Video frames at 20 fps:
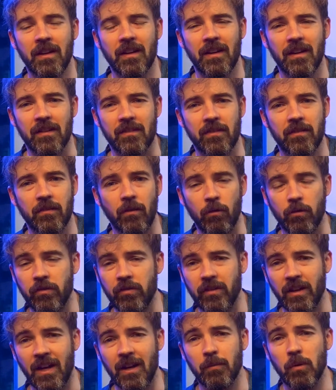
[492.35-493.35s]
It's so
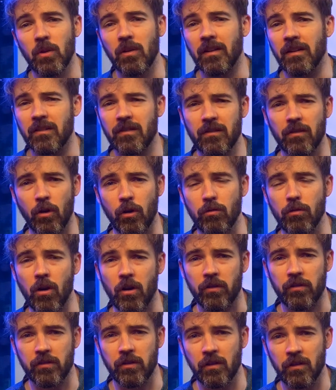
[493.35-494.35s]
stable, it's so
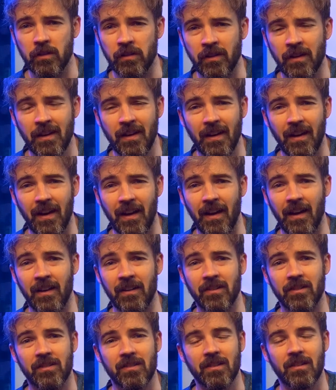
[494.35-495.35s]
rock solid, and